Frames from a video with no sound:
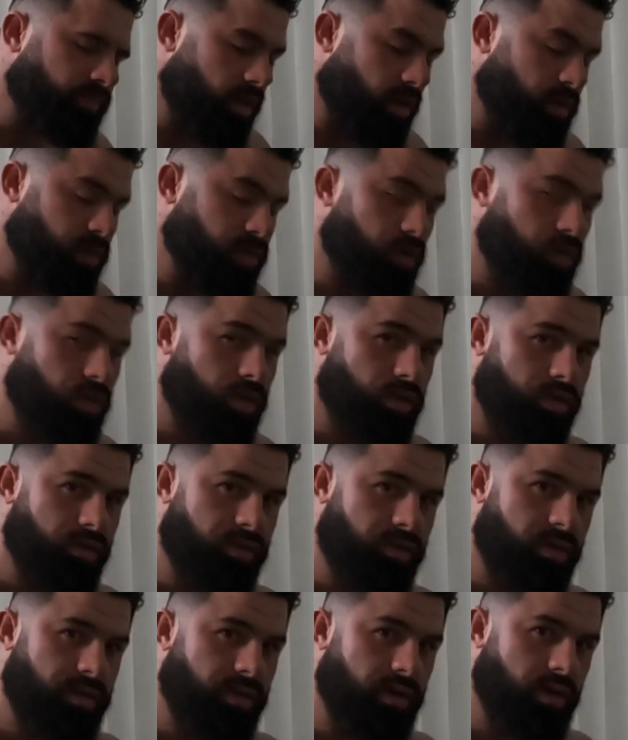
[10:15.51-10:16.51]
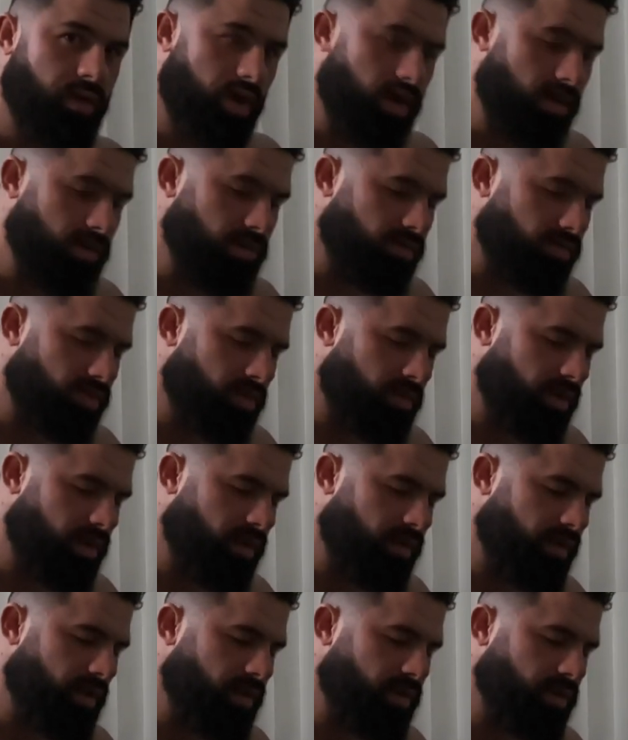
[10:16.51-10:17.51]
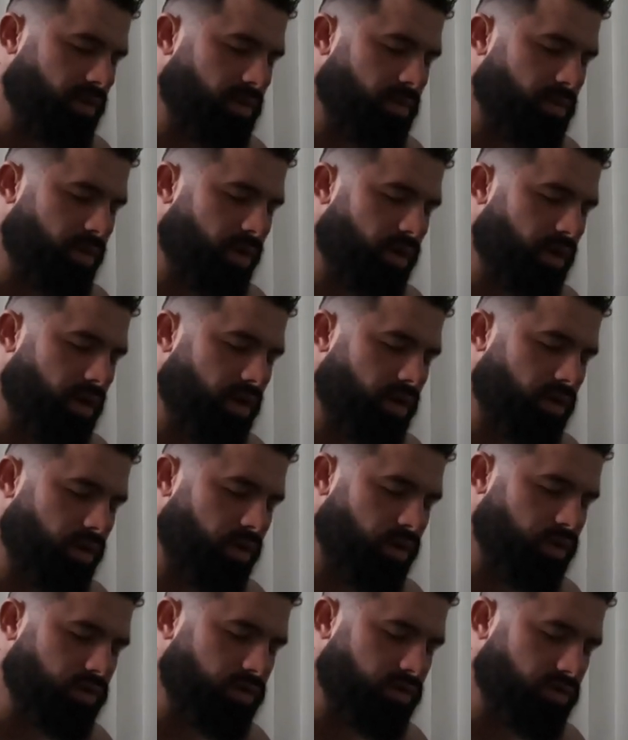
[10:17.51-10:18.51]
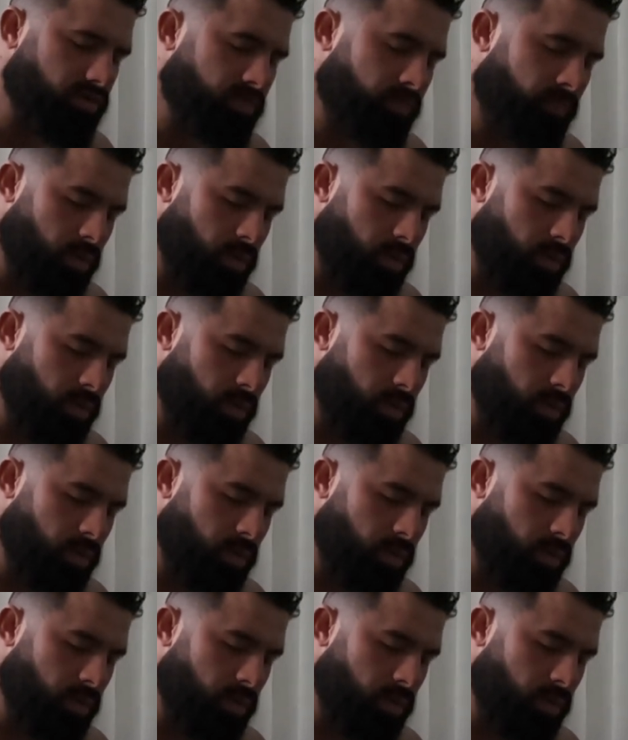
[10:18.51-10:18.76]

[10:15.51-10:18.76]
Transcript: That was 250 grams. I mean, if I was comparing that to oats,